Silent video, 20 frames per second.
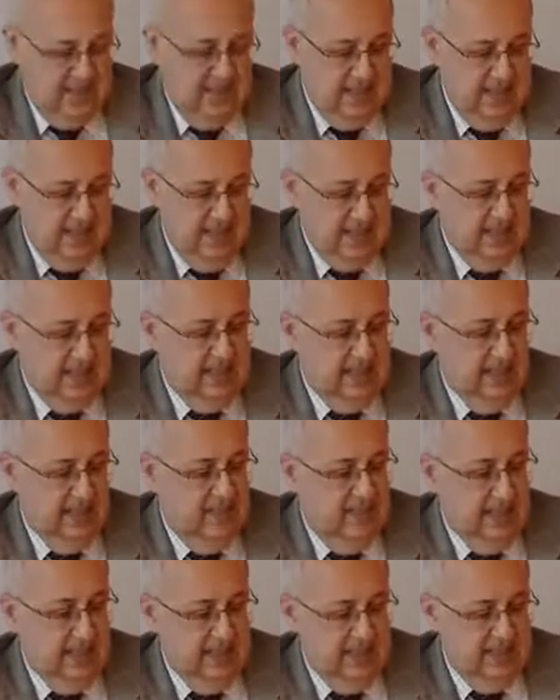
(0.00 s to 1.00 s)
the
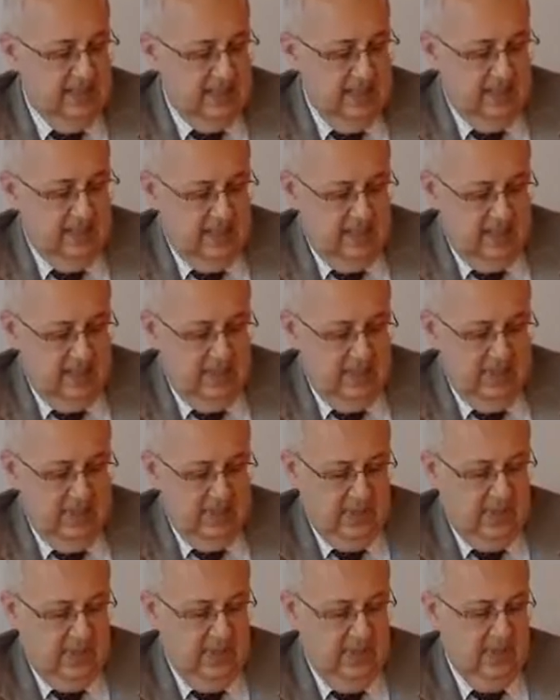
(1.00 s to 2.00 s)
Nexus magazine,
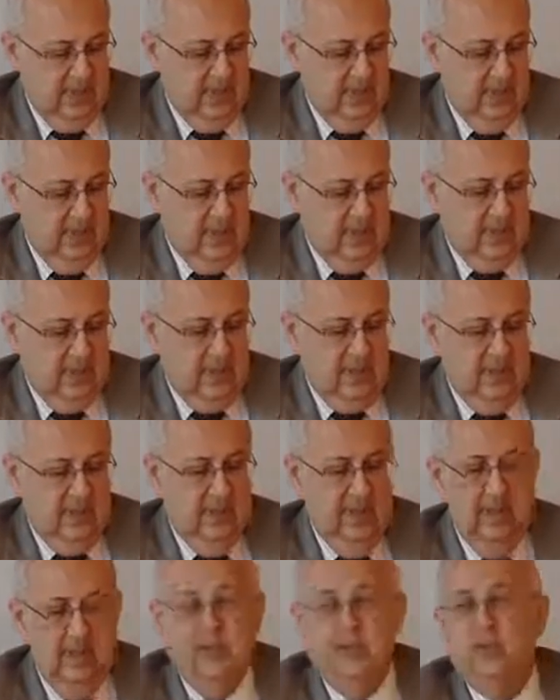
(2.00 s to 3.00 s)
with
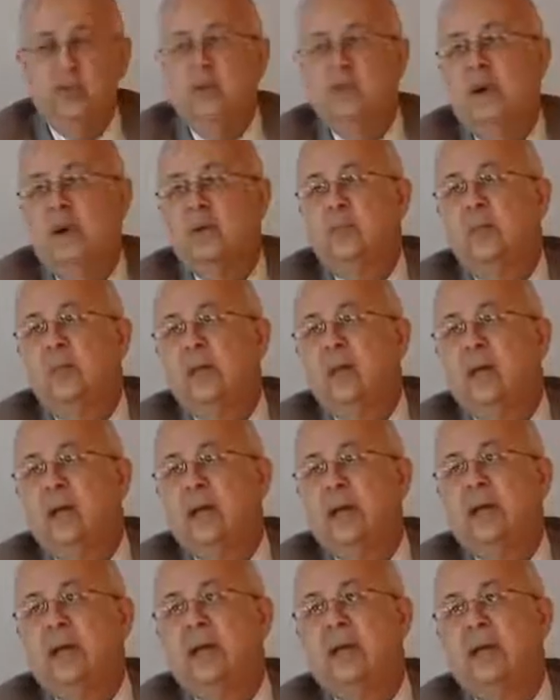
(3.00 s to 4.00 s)
the late Johann
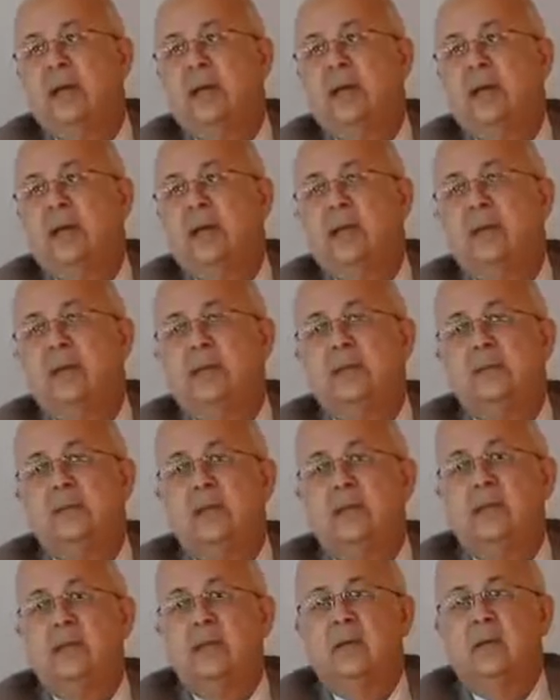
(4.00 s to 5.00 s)
Pollack,
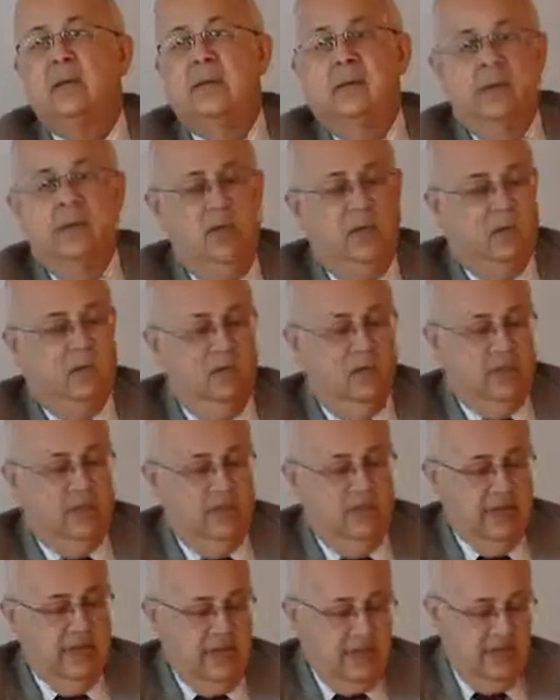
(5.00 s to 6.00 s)
a good
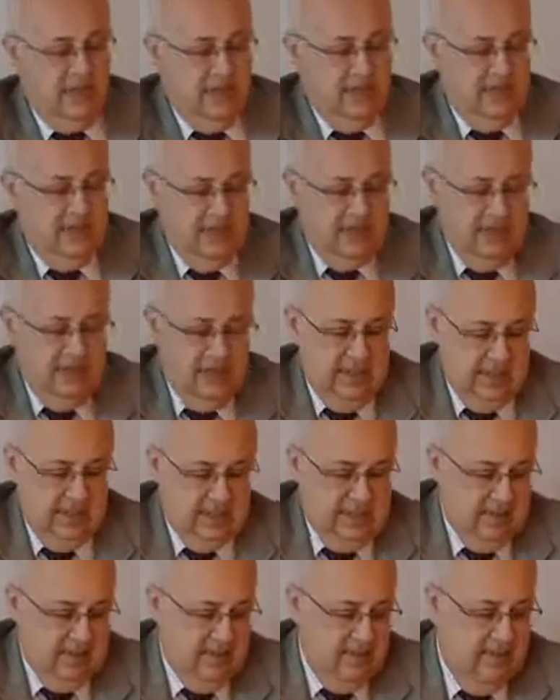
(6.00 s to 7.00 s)
friend of his
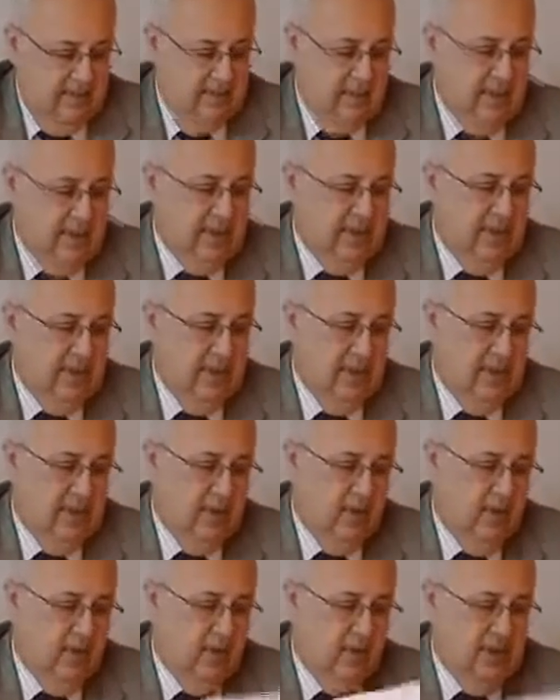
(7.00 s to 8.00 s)
and a person that
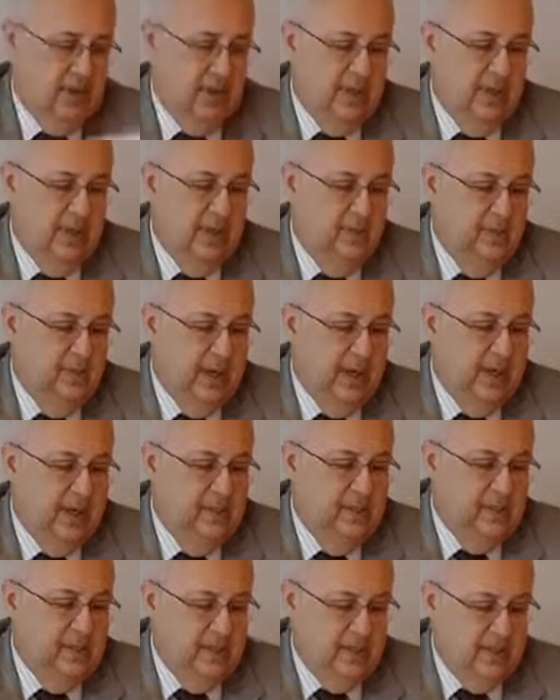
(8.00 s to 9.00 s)
I know he
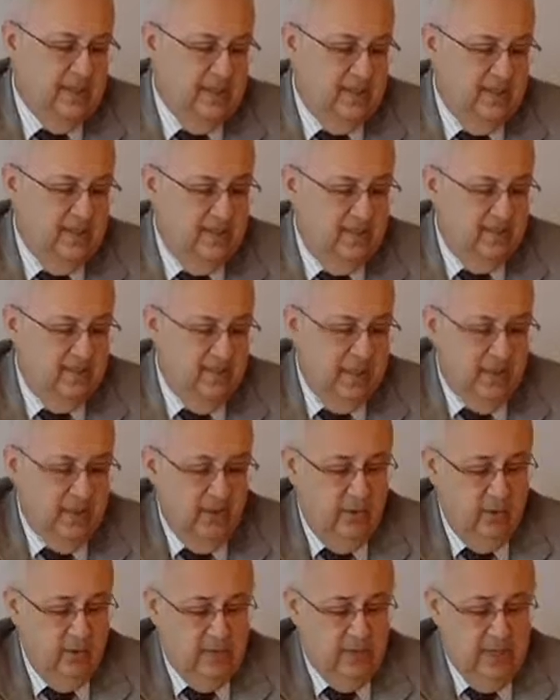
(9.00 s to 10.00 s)
admires and
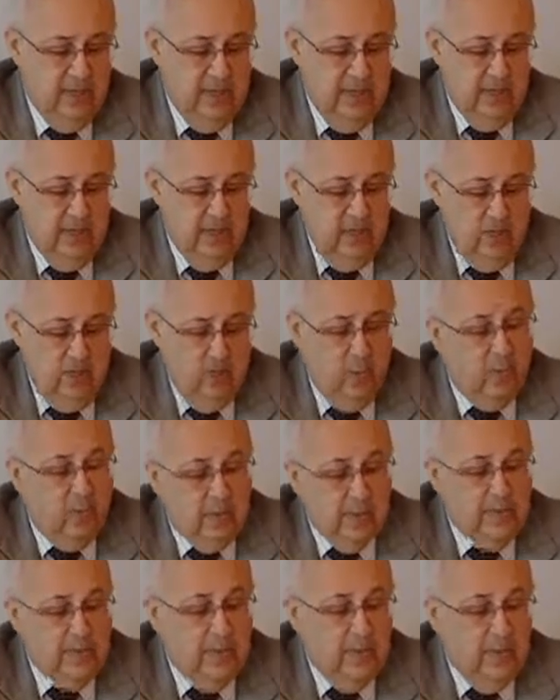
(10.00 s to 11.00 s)
values, who
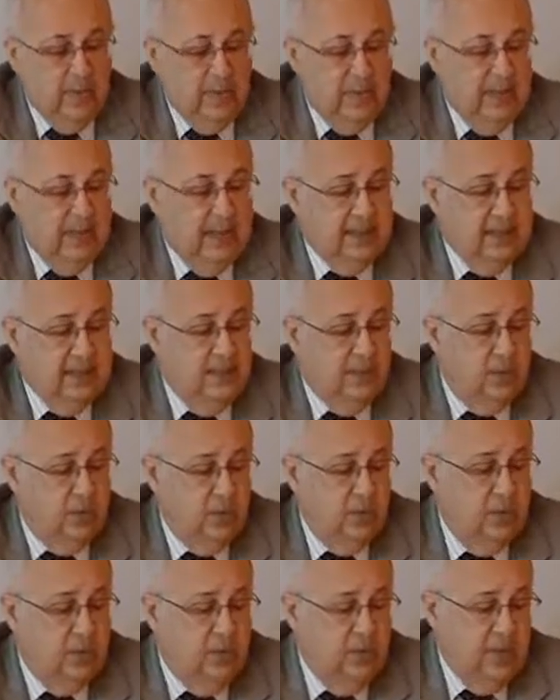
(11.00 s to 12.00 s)
passed away in
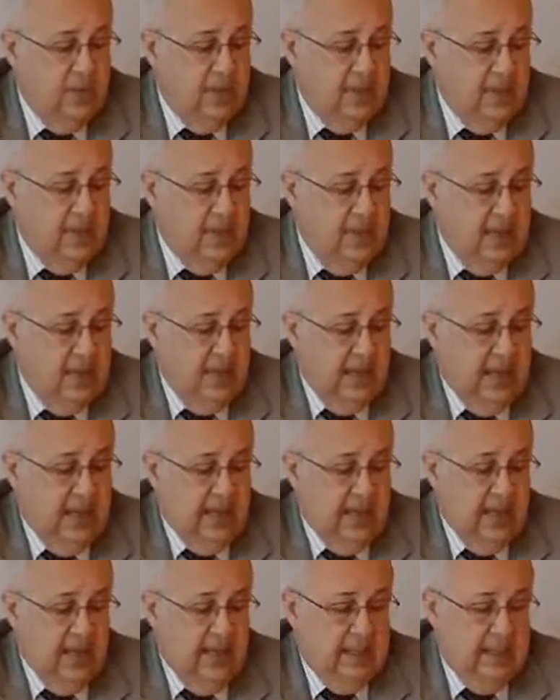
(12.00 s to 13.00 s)
92.
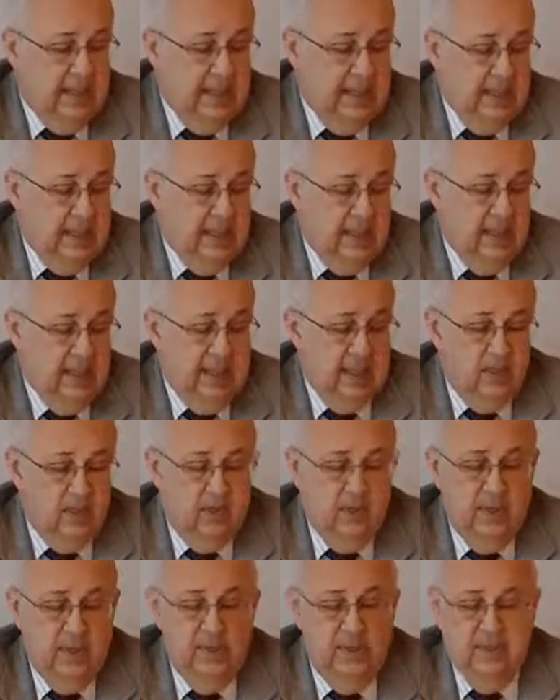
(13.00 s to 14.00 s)
And it
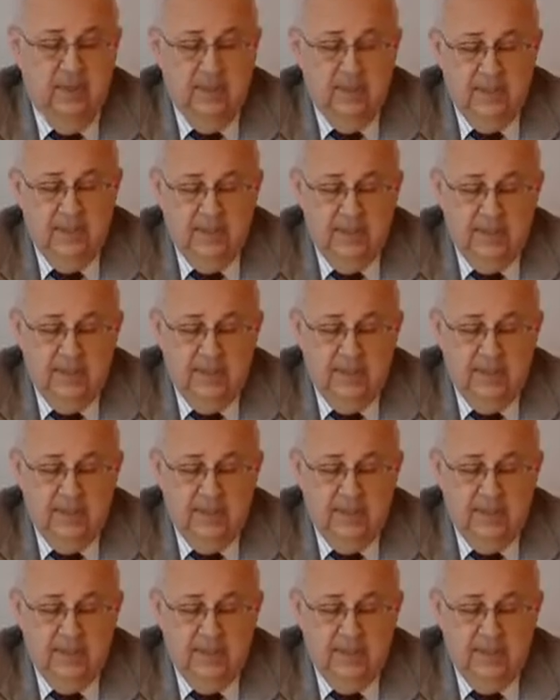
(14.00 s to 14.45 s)
was